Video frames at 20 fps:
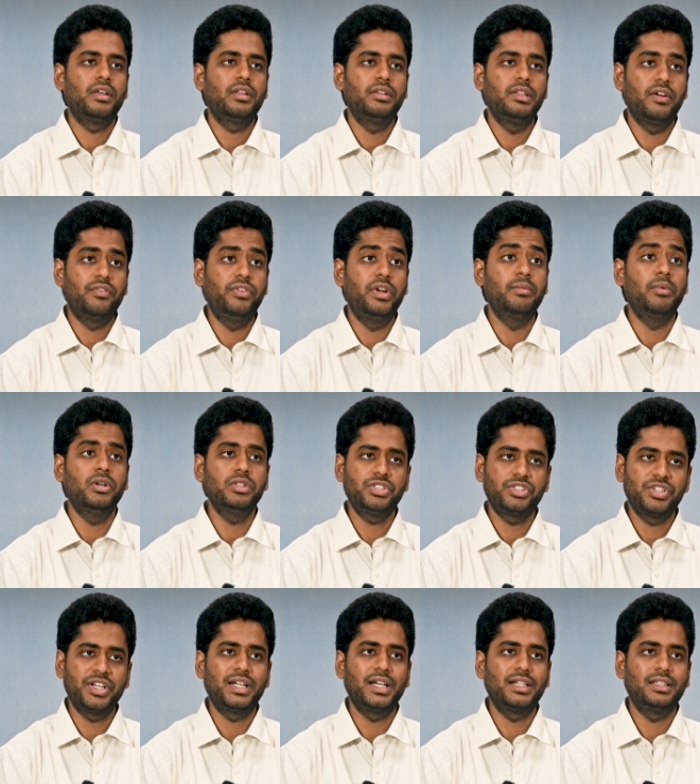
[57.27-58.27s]
They have
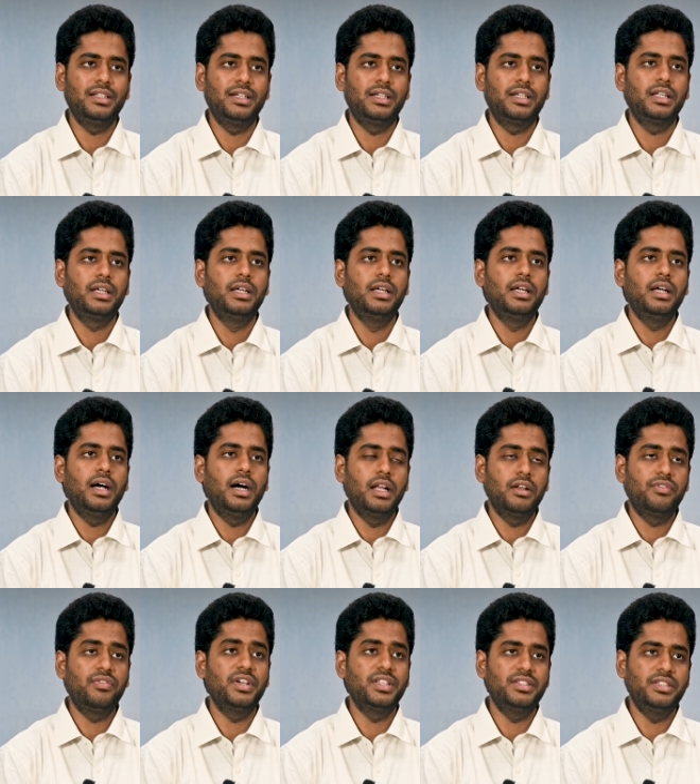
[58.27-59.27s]
demonstrated that
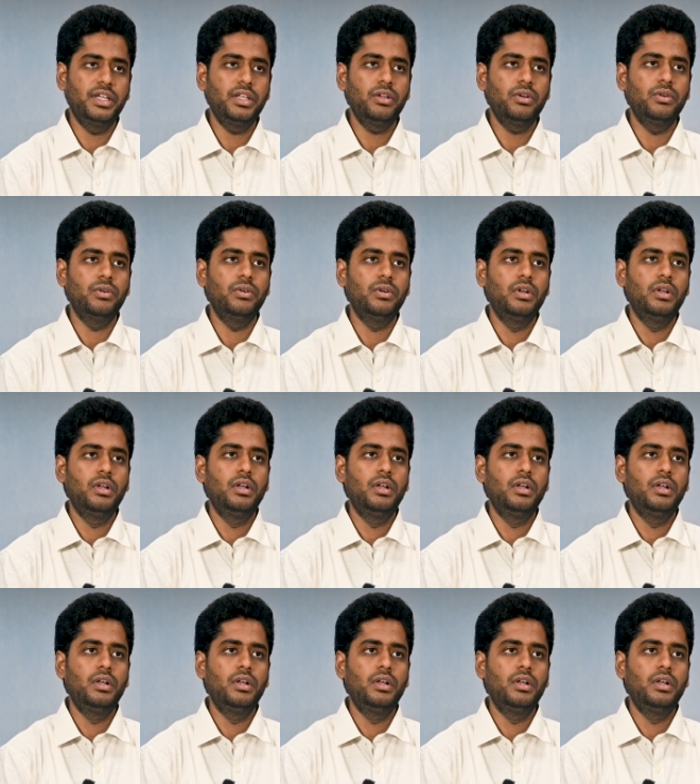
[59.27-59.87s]
AlphaZero